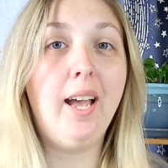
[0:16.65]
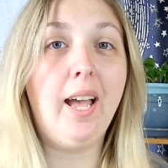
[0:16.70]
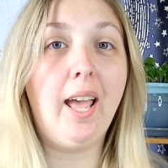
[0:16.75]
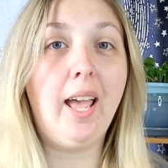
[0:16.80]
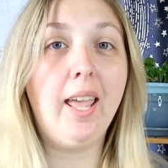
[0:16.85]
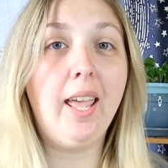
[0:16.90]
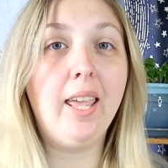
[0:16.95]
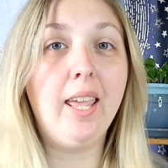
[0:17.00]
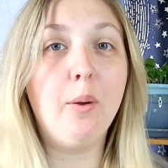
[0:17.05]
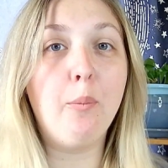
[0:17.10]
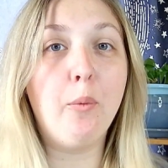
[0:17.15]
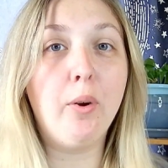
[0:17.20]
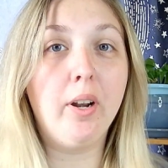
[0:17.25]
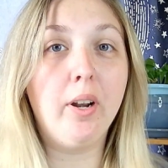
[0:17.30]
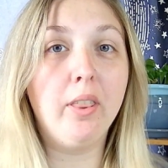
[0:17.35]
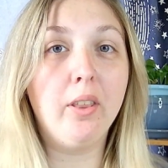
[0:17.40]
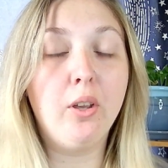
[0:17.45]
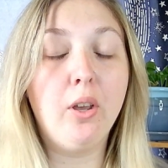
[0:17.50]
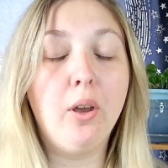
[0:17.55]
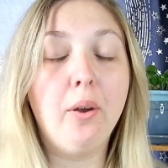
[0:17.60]
I am
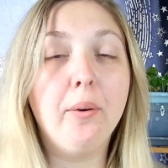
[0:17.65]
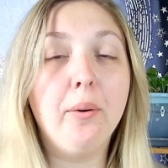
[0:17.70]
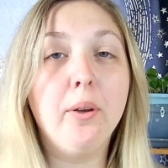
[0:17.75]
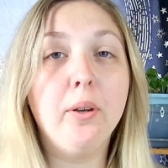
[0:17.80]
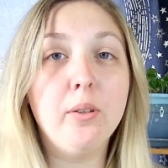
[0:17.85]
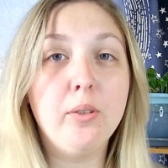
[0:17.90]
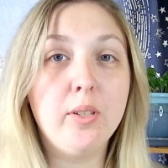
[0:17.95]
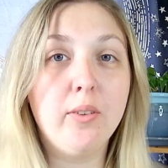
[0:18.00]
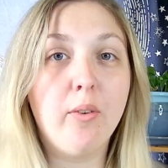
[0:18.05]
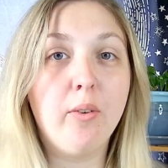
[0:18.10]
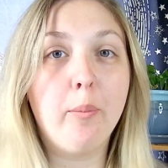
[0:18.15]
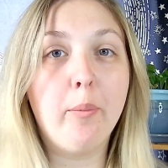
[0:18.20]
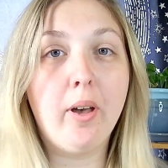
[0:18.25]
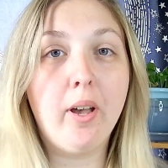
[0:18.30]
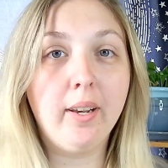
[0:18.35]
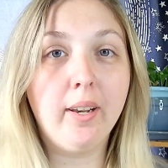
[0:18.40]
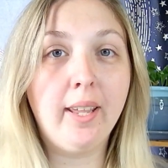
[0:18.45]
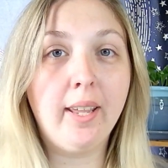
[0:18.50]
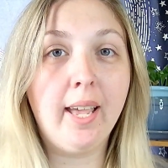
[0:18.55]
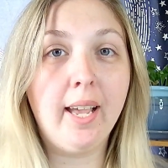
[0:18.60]
one of the co-hosts of a
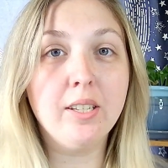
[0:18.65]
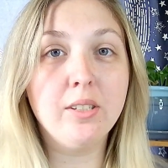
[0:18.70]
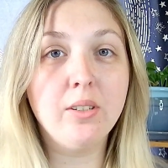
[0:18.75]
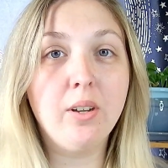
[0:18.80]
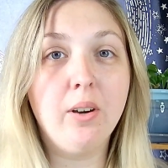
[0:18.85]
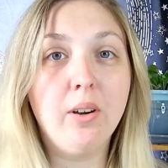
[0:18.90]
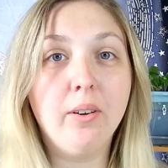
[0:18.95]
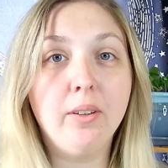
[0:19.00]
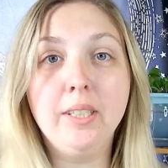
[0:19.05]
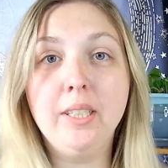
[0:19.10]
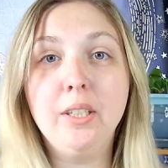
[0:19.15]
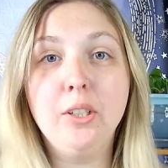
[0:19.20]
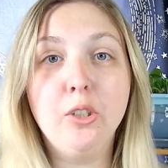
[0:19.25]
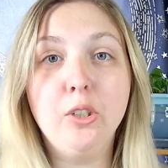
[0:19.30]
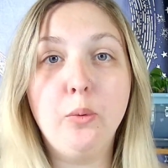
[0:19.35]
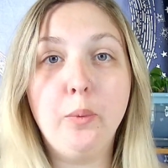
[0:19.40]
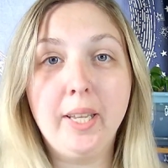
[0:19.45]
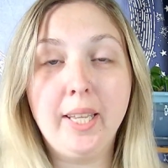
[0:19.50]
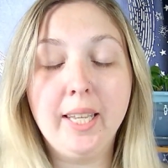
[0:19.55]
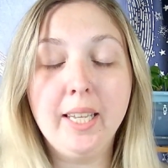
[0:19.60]
podcast called A
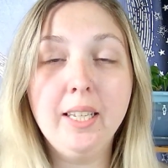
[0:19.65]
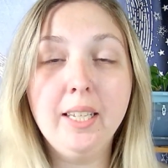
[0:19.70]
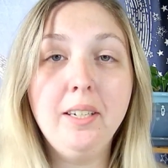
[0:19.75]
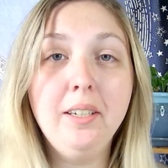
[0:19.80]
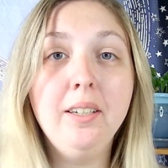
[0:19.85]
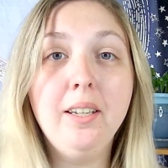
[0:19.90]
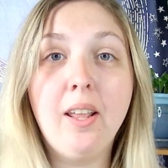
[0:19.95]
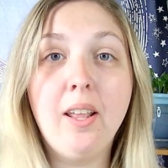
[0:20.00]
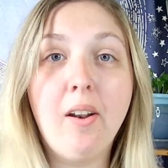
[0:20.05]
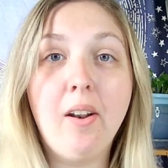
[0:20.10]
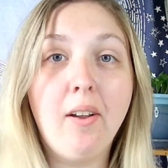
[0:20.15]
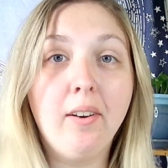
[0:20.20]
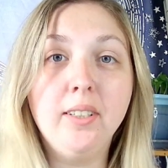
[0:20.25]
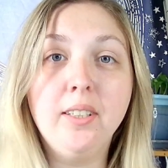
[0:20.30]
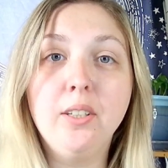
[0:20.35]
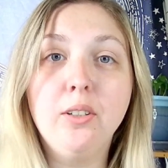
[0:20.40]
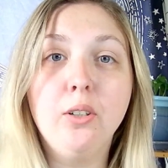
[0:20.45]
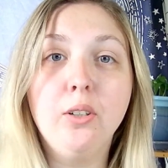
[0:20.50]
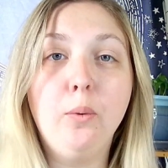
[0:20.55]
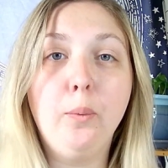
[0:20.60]
Little Wicked, and on
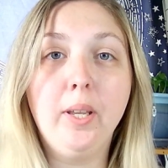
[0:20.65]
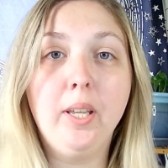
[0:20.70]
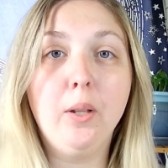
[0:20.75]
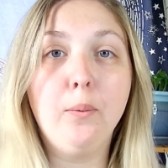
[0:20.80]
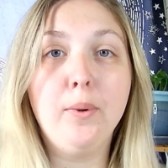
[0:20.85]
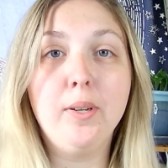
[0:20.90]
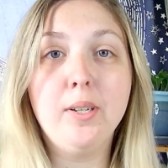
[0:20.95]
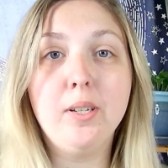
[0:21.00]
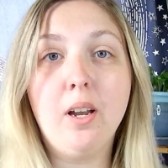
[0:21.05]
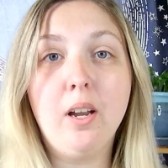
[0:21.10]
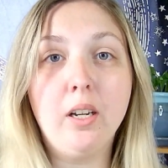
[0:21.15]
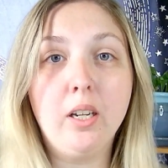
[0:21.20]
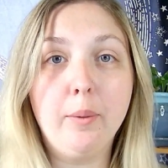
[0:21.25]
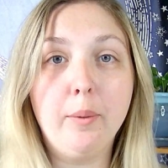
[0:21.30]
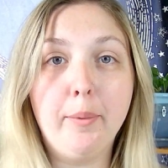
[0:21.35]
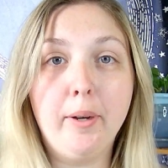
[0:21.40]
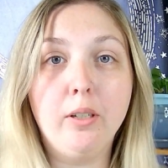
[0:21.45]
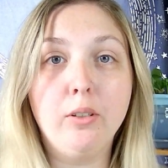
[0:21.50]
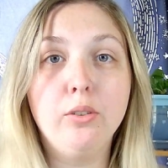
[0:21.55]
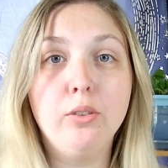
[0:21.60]
A Little Wicked we talk
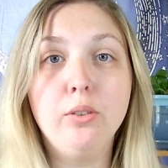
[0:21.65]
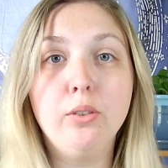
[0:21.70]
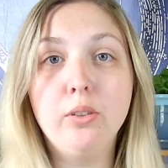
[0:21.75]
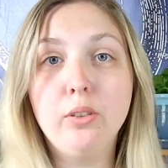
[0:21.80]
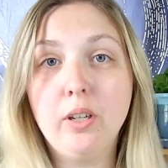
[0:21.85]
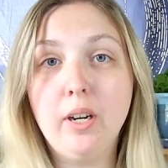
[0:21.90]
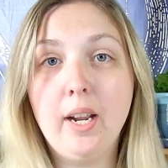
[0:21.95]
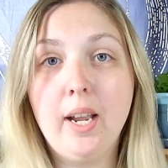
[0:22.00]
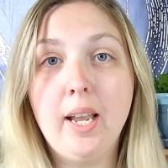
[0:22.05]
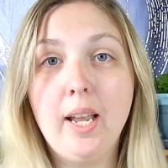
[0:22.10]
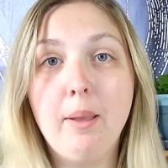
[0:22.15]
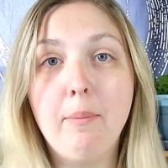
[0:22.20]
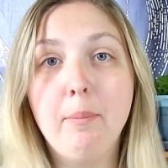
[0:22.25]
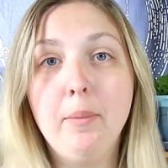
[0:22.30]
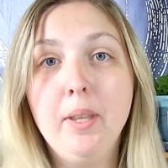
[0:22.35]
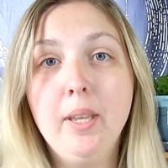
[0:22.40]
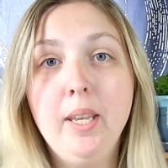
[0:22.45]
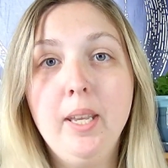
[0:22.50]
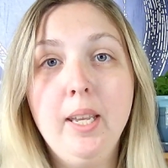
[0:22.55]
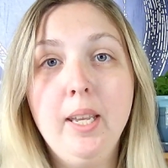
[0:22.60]
about true crime,
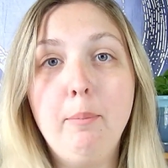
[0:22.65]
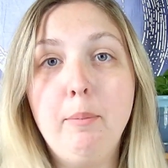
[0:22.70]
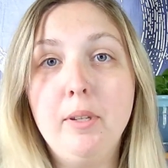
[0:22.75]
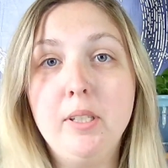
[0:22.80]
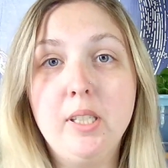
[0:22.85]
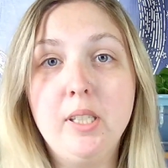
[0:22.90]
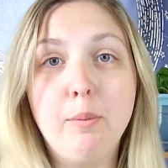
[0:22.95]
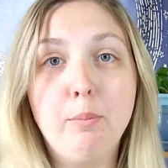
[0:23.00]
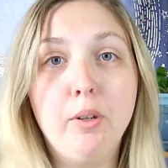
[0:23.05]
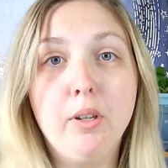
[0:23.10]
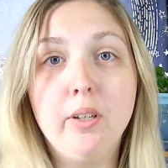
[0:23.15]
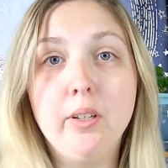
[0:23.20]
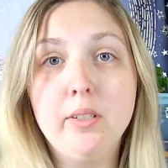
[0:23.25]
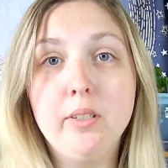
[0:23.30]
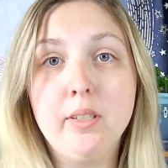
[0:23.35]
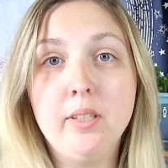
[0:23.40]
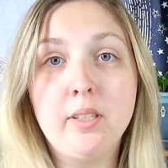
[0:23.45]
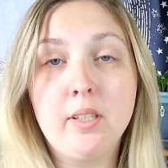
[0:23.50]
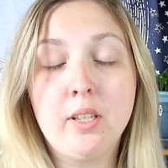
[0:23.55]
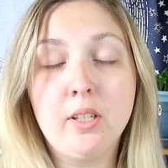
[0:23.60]
missing
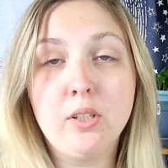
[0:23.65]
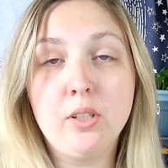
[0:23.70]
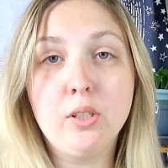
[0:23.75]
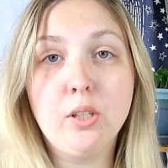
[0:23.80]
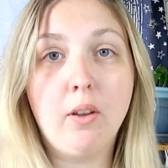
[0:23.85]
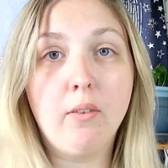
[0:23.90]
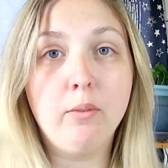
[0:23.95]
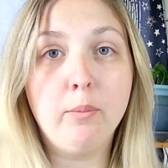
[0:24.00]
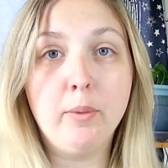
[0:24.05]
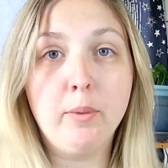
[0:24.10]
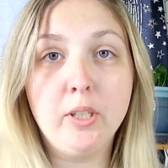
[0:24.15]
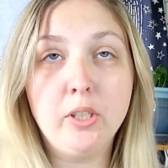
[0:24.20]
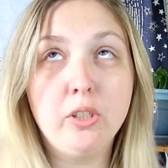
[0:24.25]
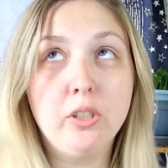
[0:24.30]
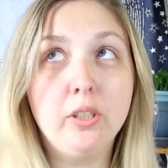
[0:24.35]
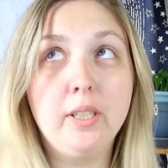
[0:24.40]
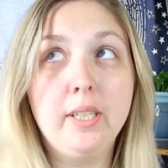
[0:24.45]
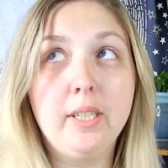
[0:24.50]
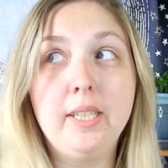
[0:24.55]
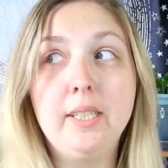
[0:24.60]
persons, unsolved
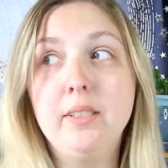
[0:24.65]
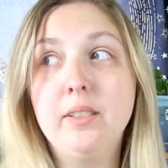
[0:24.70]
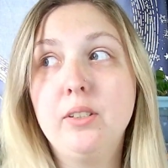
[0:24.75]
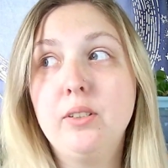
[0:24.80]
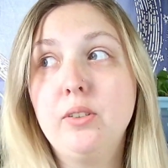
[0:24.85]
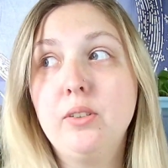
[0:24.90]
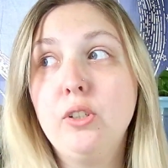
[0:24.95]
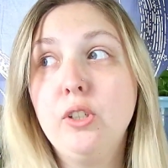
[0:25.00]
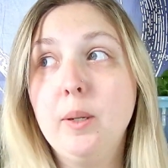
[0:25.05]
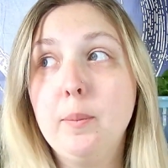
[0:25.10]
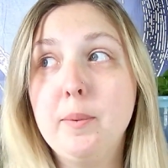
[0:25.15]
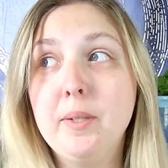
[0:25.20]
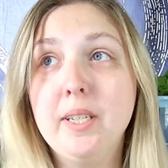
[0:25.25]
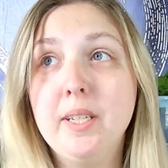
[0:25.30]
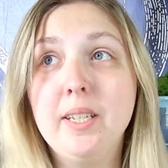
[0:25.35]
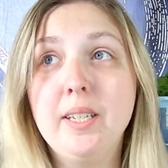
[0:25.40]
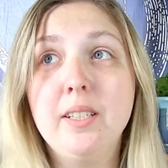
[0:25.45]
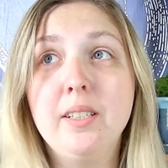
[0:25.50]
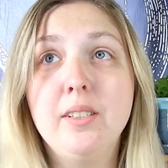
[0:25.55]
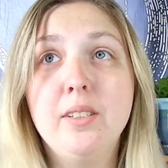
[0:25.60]
mysteries,
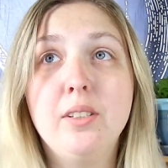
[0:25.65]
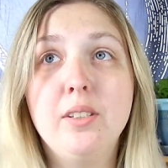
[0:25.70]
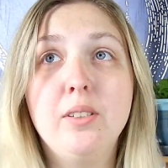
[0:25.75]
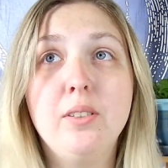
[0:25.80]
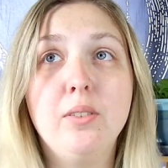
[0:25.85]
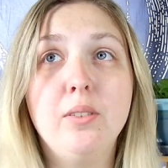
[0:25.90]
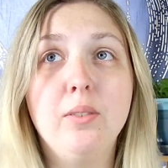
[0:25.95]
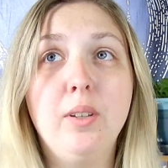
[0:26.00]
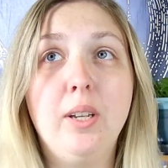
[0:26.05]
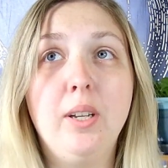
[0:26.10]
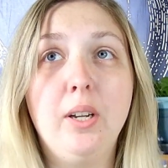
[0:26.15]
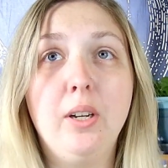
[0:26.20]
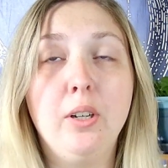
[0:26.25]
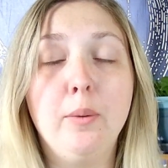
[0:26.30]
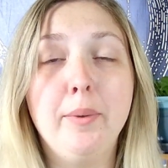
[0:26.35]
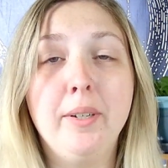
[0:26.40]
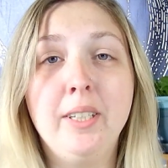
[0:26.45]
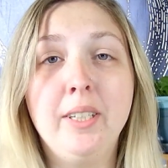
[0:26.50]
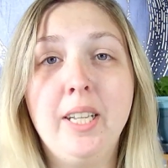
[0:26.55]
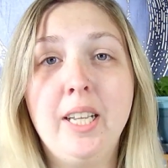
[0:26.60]
cryptids,
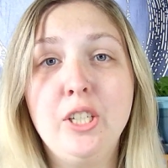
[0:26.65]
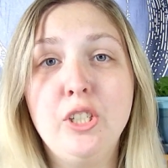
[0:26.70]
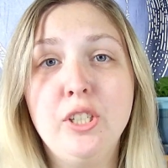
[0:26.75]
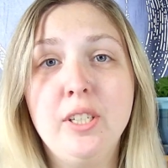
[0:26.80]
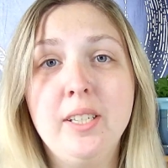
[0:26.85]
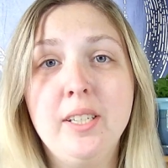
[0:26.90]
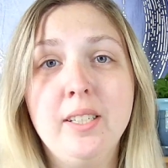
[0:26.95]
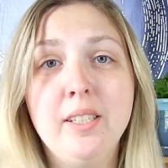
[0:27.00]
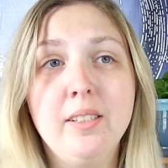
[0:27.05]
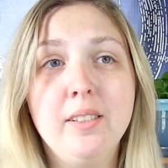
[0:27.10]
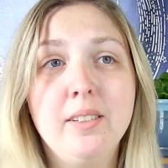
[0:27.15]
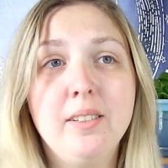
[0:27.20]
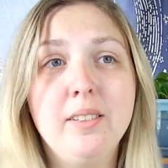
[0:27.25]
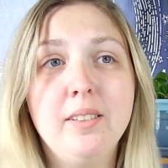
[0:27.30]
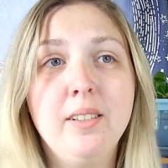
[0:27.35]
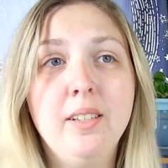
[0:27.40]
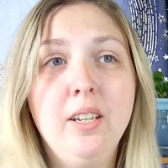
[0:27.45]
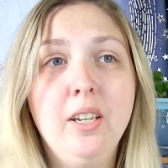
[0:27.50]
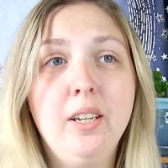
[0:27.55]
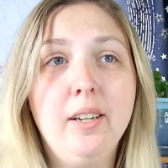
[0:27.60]
urban
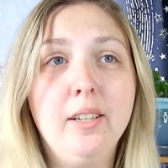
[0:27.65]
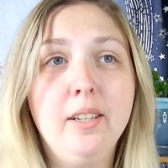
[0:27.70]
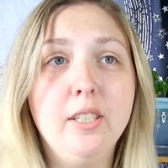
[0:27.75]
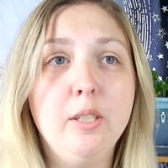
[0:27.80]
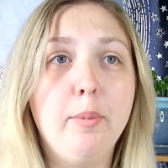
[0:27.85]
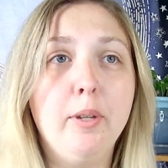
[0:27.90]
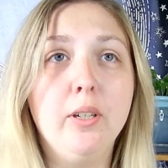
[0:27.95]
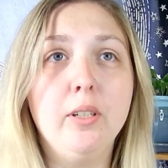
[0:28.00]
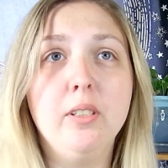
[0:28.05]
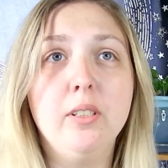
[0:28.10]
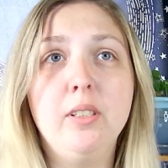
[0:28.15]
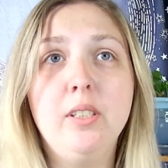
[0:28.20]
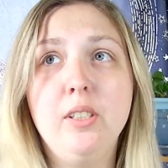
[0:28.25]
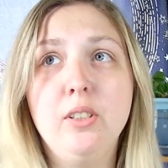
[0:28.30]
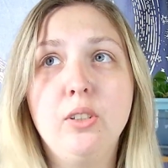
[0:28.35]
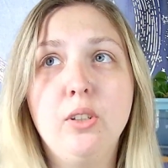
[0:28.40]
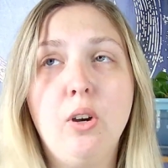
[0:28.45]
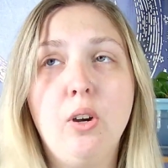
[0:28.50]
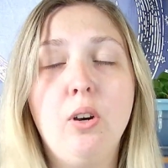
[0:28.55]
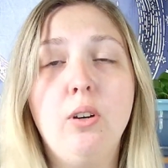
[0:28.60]
legends,
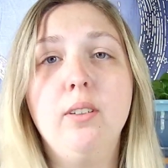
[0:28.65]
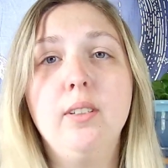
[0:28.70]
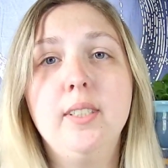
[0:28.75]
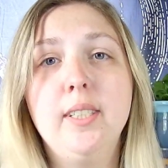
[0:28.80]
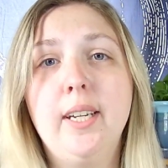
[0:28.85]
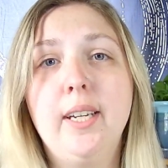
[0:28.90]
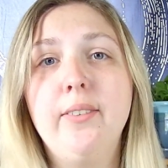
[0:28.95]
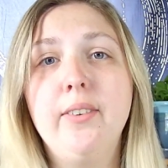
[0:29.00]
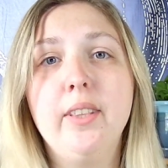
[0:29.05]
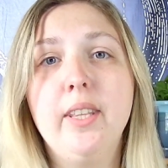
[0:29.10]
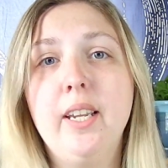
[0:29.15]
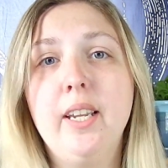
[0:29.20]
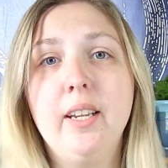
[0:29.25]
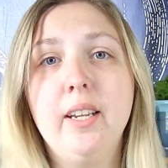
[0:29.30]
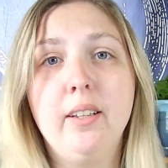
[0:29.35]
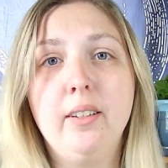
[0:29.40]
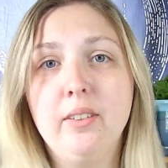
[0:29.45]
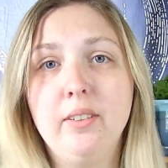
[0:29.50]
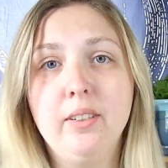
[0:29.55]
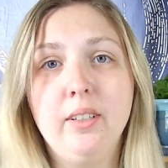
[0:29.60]
conspiracies, cults,
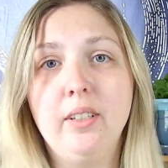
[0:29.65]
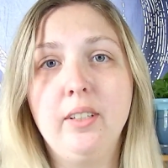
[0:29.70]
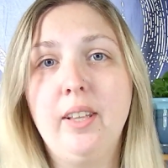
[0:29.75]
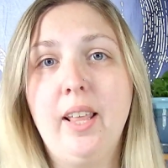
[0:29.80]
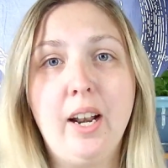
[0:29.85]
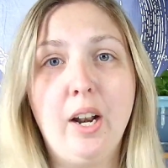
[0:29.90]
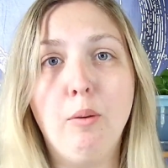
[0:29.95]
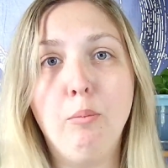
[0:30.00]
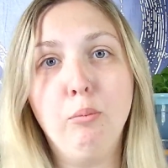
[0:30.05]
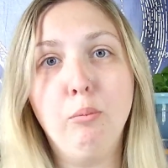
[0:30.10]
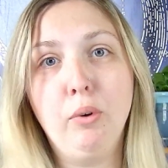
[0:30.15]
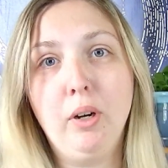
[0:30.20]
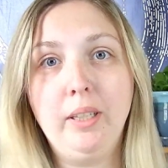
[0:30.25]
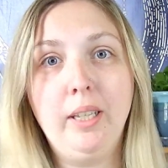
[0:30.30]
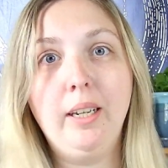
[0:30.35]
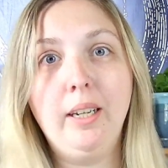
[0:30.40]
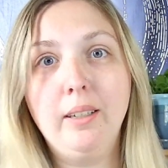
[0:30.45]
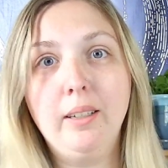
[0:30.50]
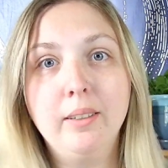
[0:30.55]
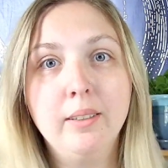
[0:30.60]
everything in that
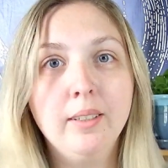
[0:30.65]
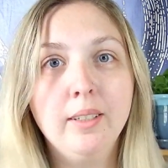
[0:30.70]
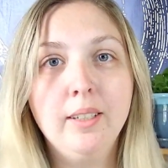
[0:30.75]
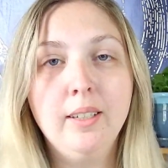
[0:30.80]
umbrella.